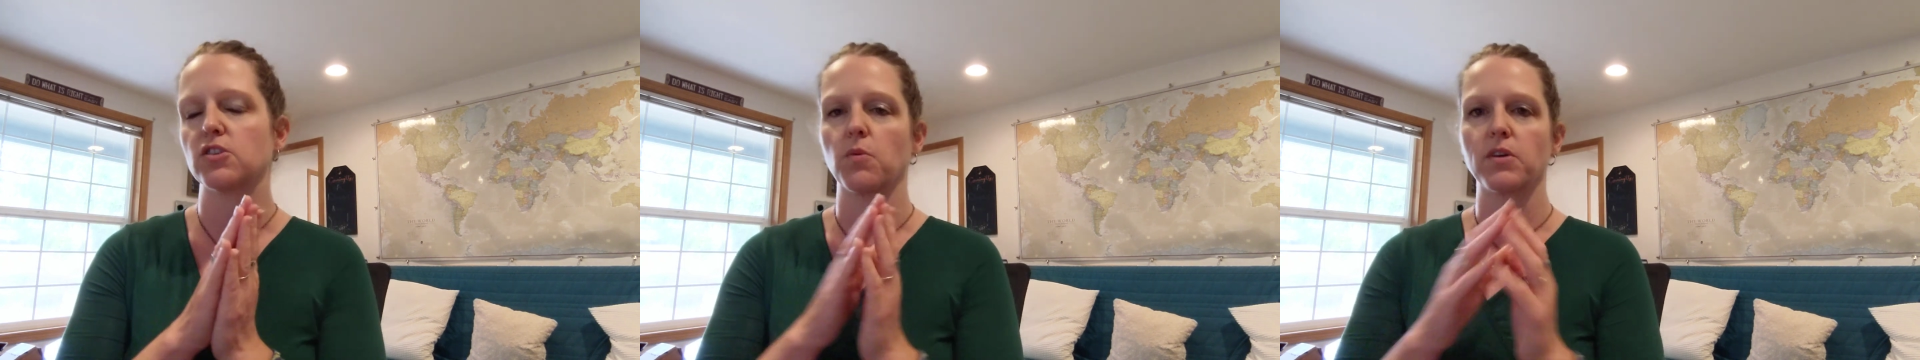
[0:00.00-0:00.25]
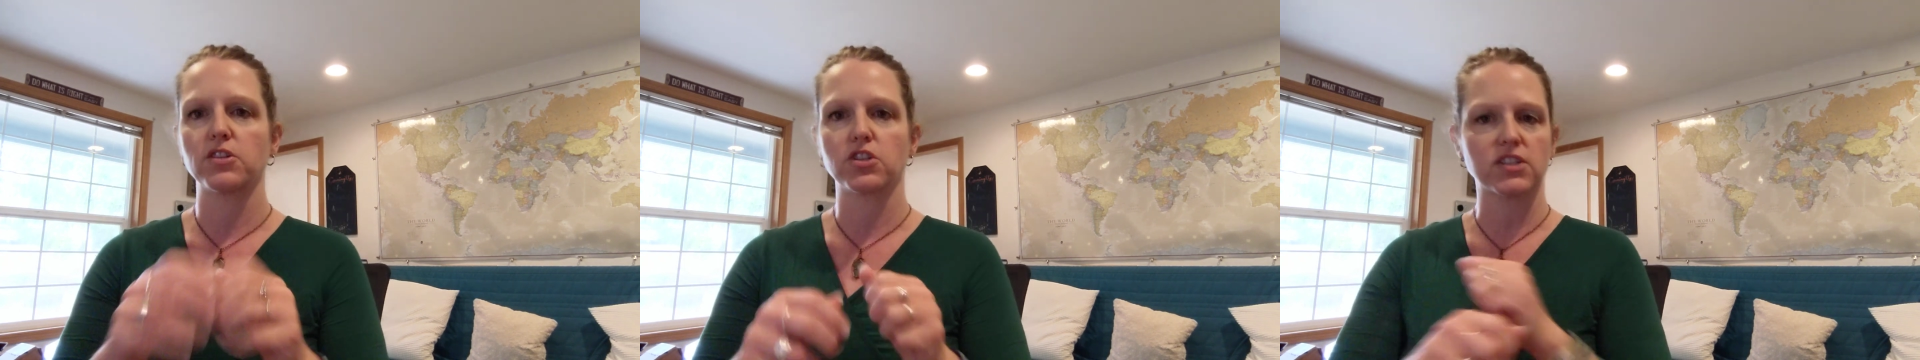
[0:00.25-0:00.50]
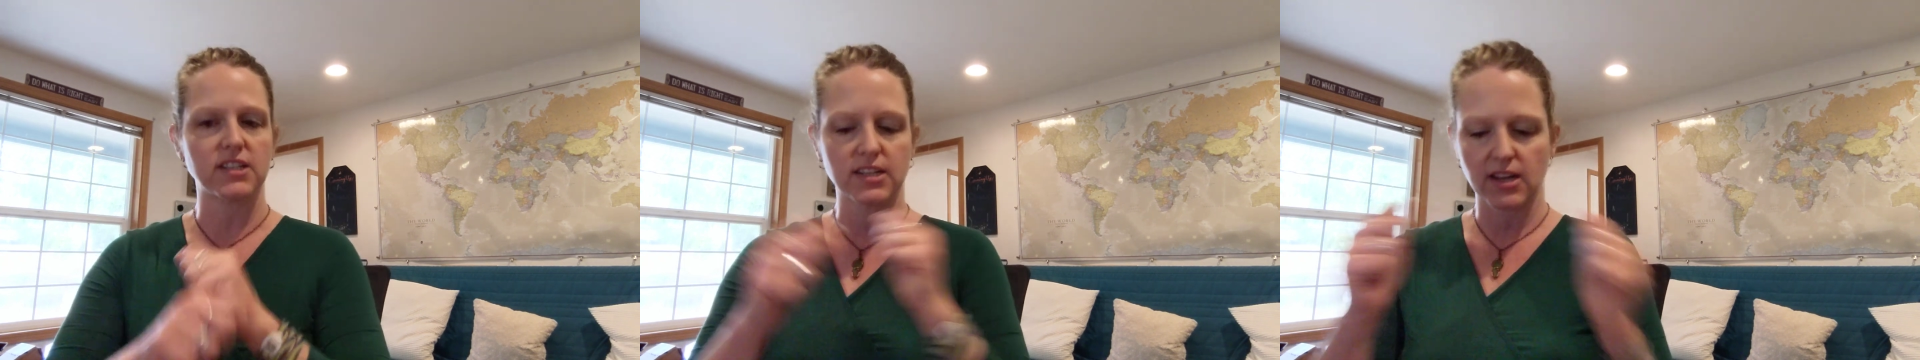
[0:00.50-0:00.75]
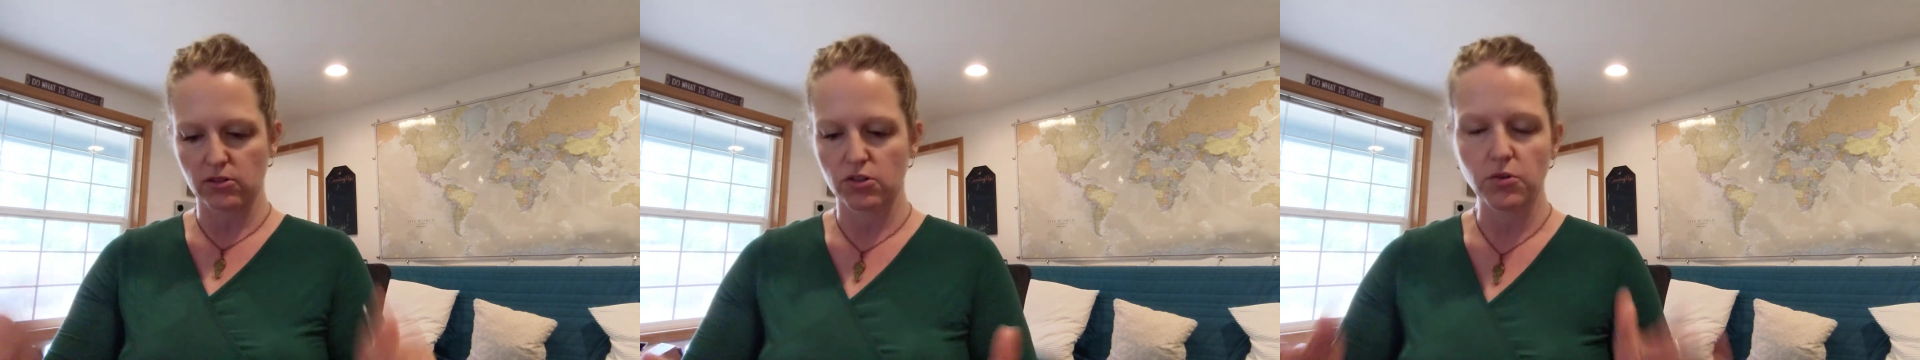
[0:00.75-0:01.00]
Do you want to just sit
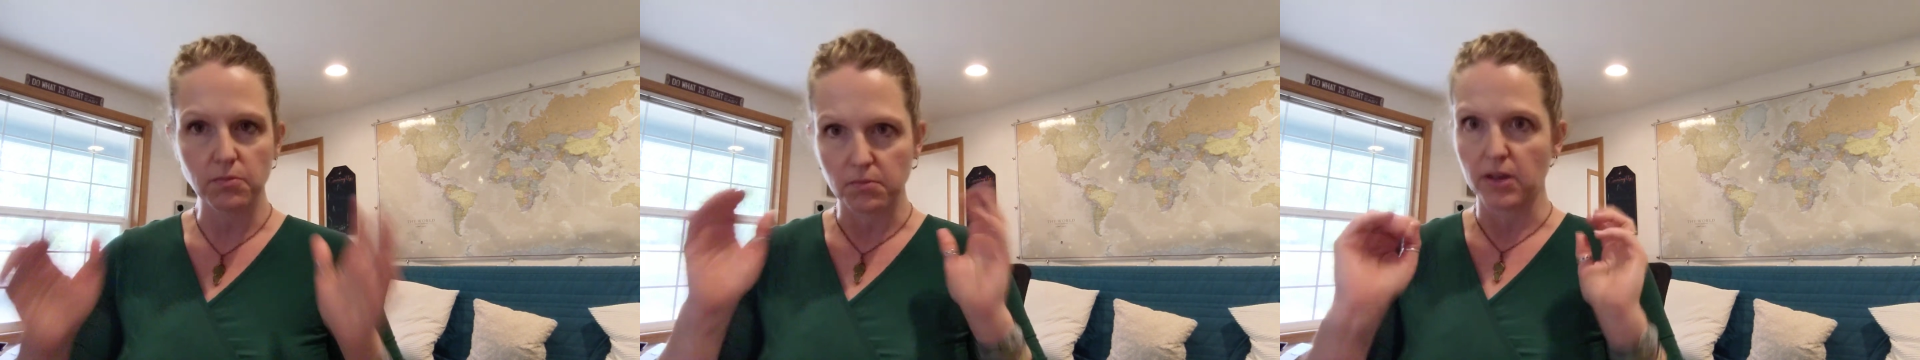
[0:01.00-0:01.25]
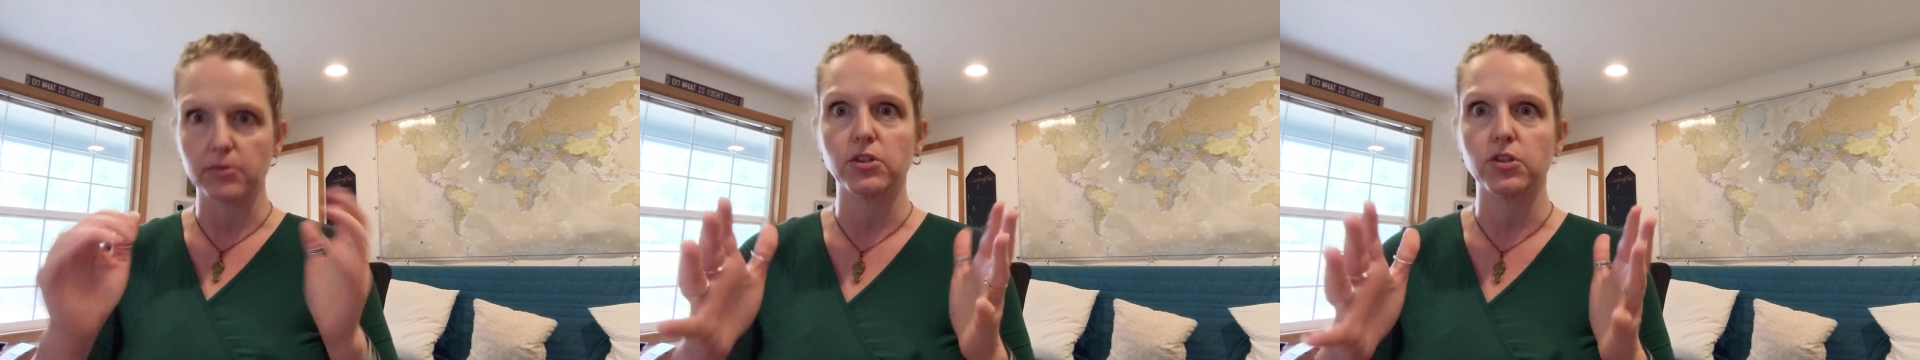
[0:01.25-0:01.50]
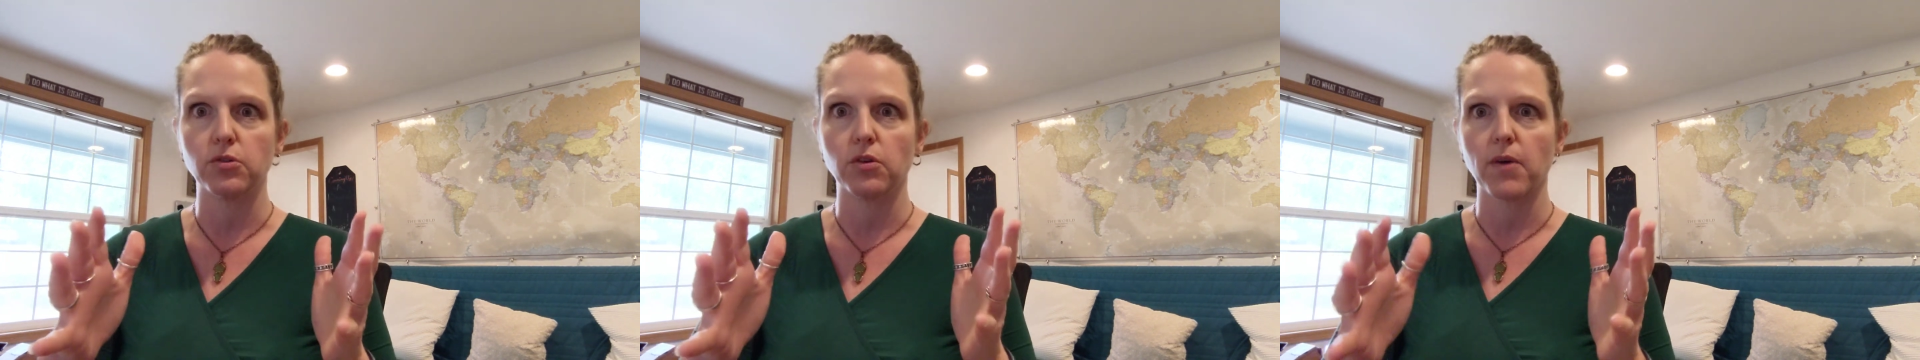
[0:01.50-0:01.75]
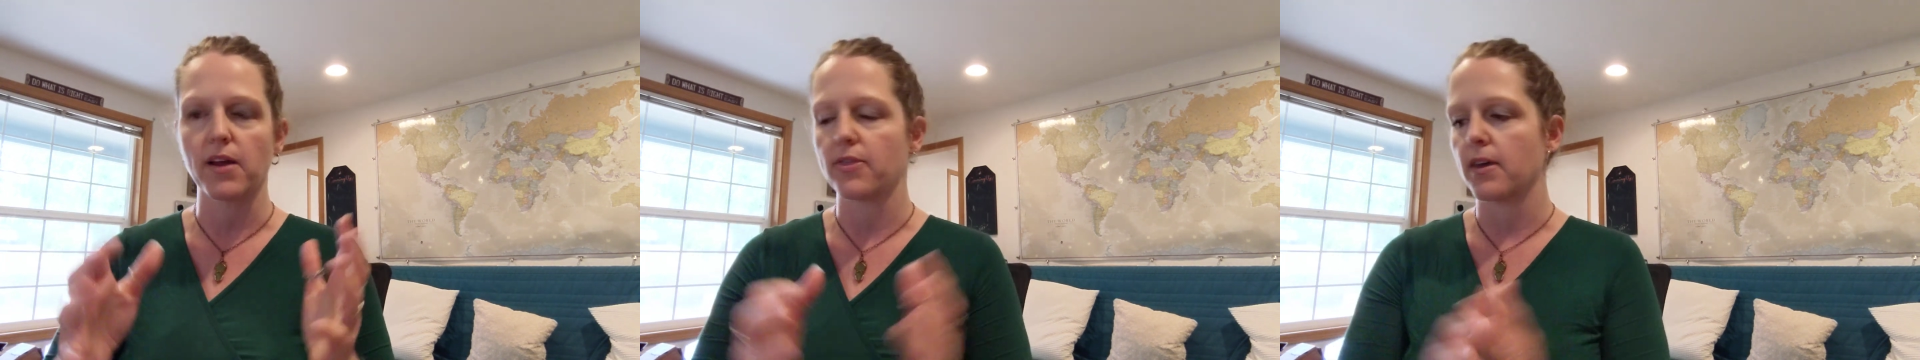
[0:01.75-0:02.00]
down to it and be able to do it
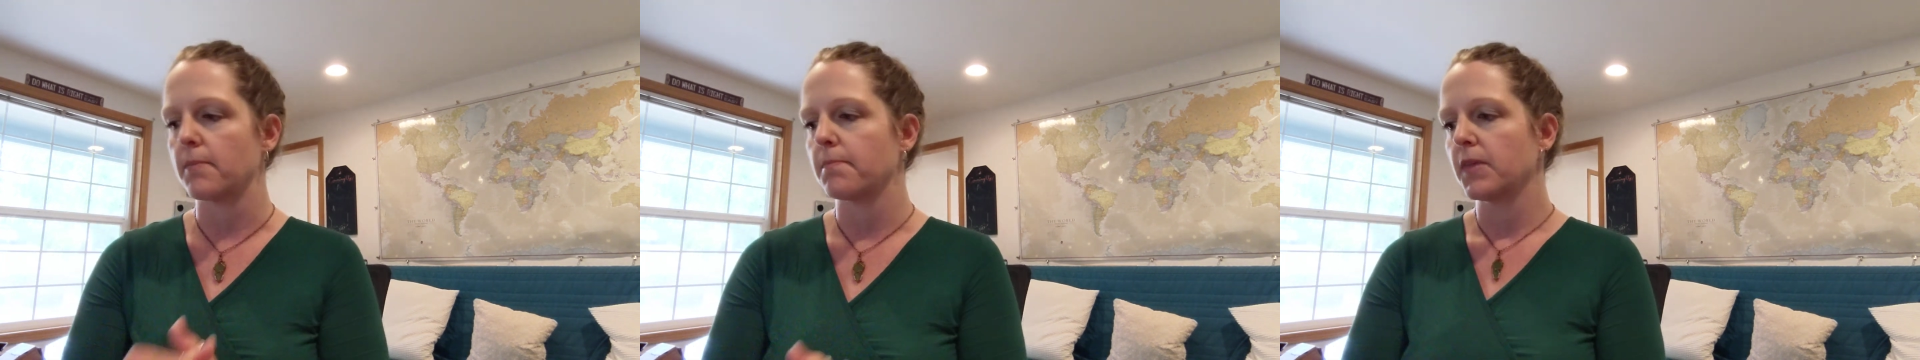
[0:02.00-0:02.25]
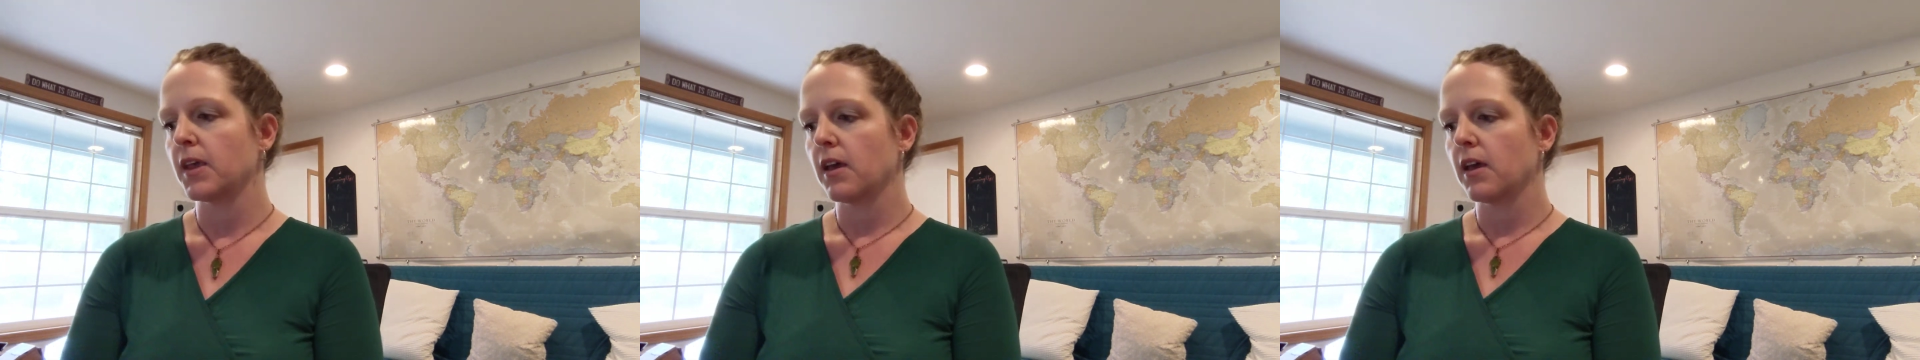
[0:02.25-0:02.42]
right then?